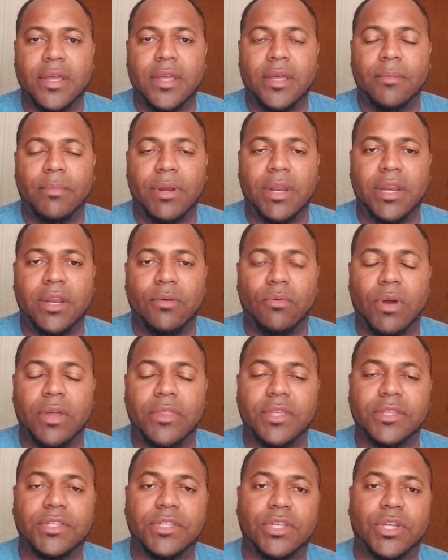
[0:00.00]
But anyway,
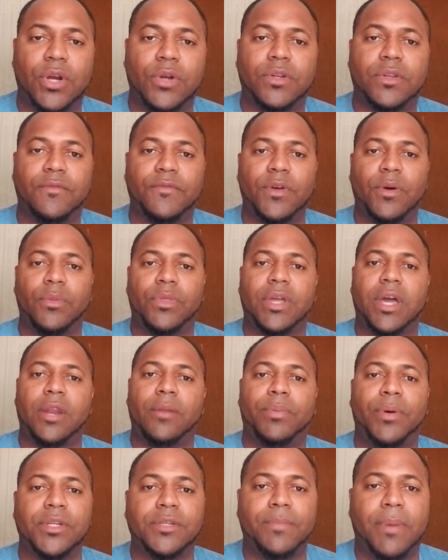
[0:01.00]
this is Kurt DeVille with
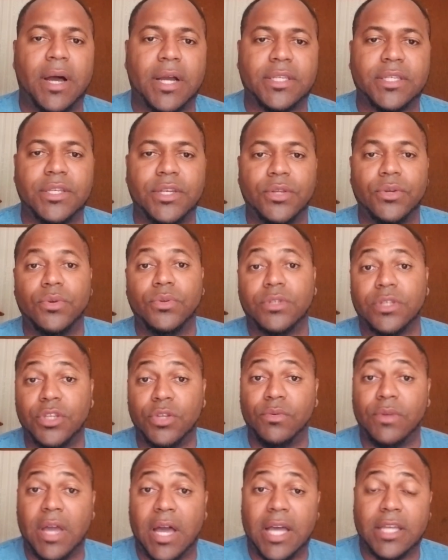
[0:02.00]
Counterpunch Boxing News, and
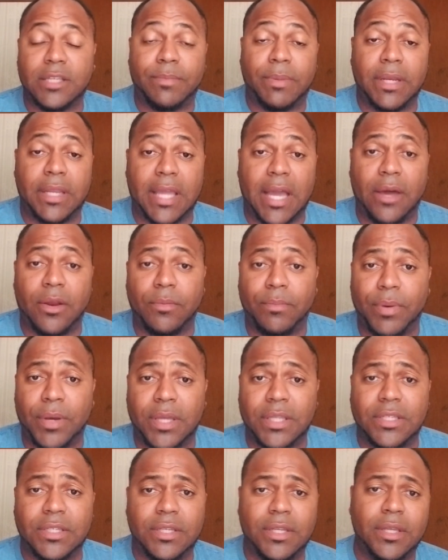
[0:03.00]
you guys been
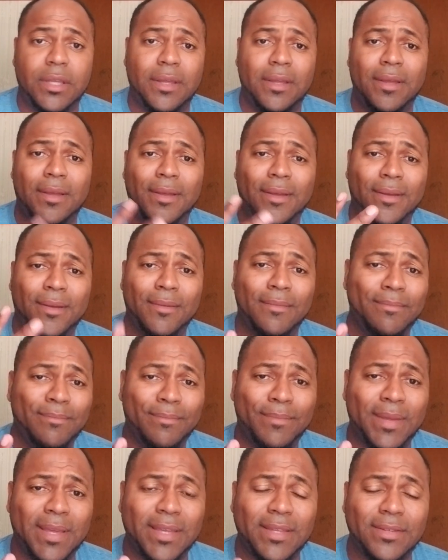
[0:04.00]
counterpunched.
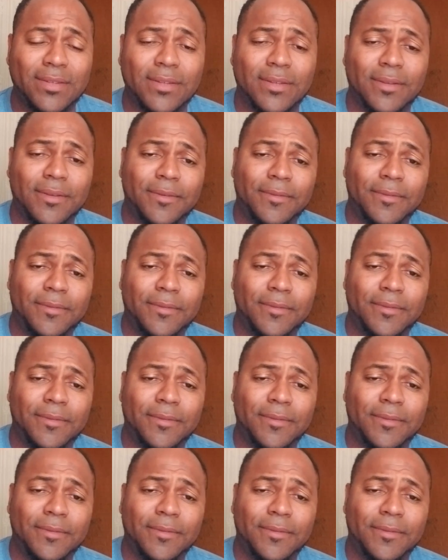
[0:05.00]
Peace.